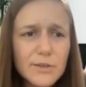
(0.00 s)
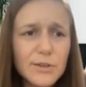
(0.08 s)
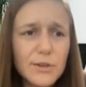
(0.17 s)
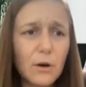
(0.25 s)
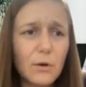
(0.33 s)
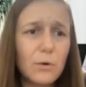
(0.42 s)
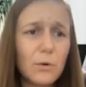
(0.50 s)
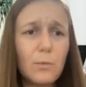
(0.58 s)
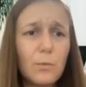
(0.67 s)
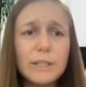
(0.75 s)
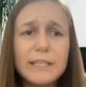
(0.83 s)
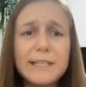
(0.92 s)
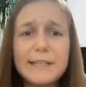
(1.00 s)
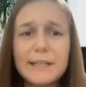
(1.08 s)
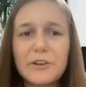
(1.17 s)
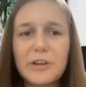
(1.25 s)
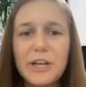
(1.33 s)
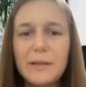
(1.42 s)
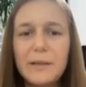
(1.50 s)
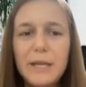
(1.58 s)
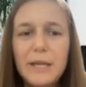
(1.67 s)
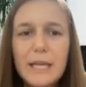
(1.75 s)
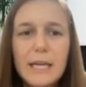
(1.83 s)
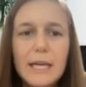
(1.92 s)
So what is a
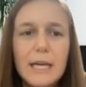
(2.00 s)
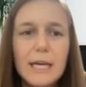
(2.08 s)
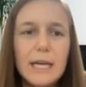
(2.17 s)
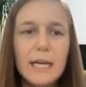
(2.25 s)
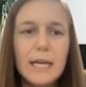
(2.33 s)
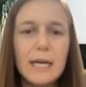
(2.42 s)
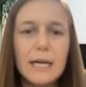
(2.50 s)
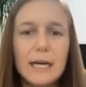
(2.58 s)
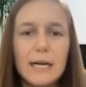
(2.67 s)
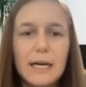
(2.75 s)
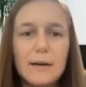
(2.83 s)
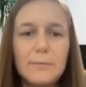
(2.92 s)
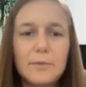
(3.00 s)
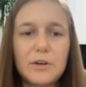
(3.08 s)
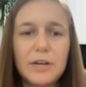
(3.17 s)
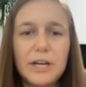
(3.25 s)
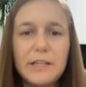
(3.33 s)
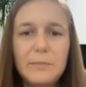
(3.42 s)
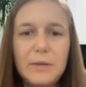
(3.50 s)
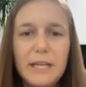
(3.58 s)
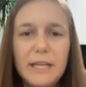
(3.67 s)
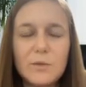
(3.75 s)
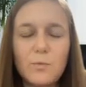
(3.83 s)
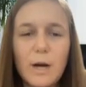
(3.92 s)
CrateDB? Um,
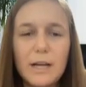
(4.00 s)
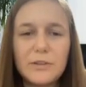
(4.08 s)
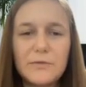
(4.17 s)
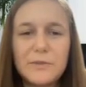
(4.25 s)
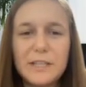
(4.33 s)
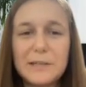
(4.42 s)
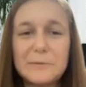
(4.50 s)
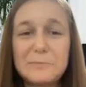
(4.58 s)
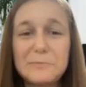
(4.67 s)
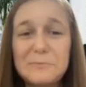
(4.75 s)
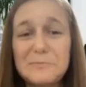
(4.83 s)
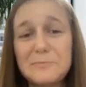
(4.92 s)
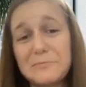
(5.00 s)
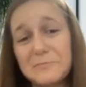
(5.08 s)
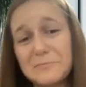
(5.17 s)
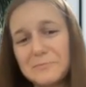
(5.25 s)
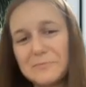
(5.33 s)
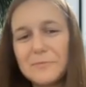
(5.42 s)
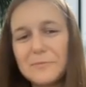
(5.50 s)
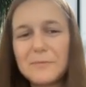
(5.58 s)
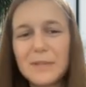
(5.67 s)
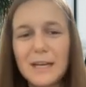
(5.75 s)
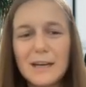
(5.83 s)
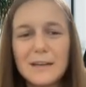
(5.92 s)
is one of the
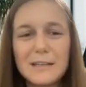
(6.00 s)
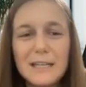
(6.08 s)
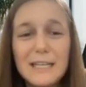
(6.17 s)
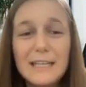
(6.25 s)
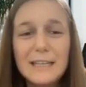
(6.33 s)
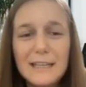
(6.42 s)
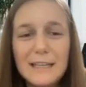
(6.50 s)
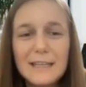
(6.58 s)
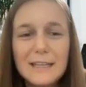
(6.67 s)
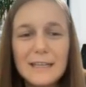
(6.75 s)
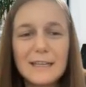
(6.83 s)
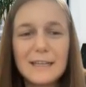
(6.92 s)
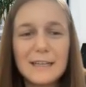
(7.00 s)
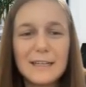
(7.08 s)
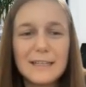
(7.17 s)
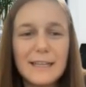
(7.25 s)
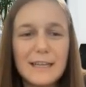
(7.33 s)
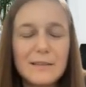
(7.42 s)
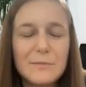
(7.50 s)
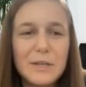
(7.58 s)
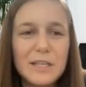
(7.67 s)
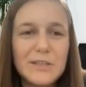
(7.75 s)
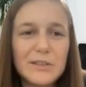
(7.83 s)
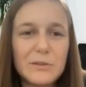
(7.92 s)
uh, leading uh,
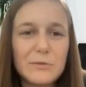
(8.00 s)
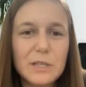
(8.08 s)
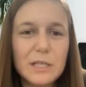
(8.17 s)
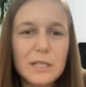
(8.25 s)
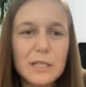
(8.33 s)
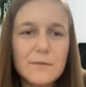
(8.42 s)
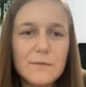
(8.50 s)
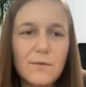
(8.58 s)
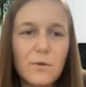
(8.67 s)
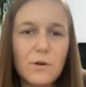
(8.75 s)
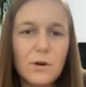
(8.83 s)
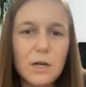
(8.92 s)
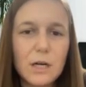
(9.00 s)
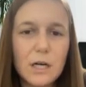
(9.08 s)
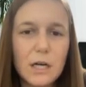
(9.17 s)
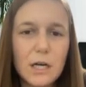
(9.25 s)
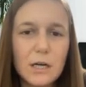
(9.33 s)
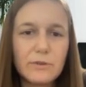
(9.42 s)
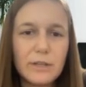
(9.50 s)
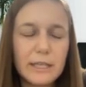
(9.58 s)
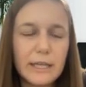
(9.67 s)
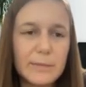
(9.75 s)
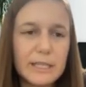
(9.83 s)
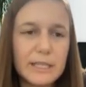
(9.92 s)
database solutions for uh,
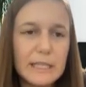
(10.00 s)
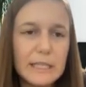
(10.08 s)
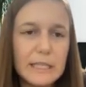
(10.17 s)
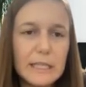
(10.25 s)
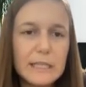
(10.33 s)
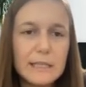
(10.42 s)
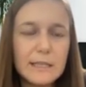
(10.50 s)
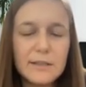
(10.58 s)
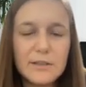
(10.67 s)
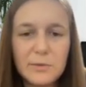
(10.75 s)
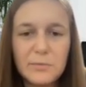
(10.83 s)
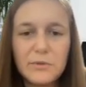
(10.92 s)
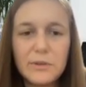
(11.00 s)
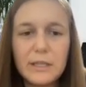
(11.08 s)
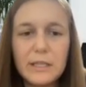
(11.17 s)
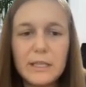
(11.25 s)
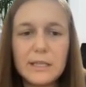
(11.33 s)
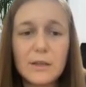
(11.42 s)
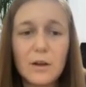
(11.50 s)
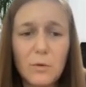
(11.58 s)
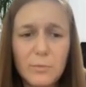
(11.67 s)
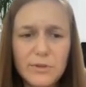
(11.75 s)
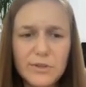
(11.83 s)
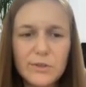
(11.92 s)
real-time analytics. It's distributed, it's
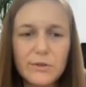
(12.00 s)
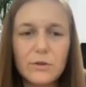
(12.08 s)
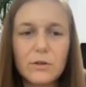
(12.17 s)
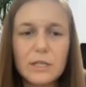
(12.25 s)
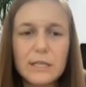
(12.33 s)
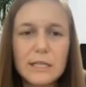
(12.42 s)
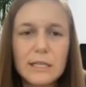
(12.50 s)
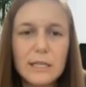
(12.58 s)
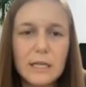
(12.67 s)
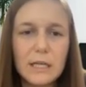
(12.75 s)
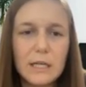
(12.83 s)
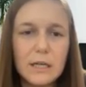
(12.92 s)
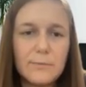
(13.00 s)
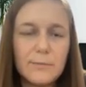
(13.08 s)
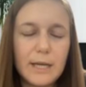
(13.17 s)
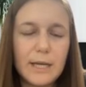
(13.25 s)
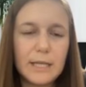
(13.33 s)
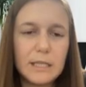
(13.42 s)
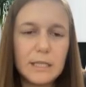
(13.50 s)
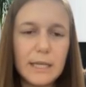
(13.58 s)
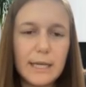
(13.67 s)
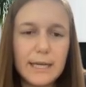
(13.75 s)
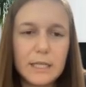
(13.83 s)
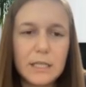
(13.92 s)
open source, um,
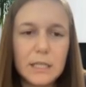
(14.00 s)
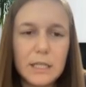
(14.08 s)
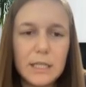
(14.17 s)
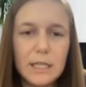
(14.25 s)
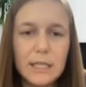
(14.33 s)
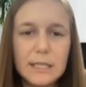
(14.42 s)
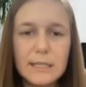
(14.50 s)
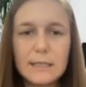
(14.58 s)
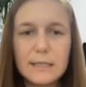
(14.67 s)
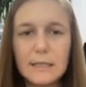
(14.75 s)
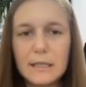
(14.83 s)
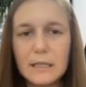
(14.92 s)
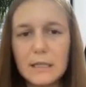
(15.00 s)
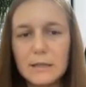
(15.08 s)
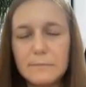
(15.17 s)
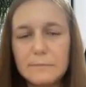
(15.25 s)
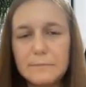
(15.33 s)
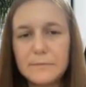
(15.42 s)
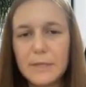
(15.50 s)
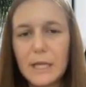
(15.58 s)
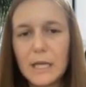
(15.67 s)
and actually it's um,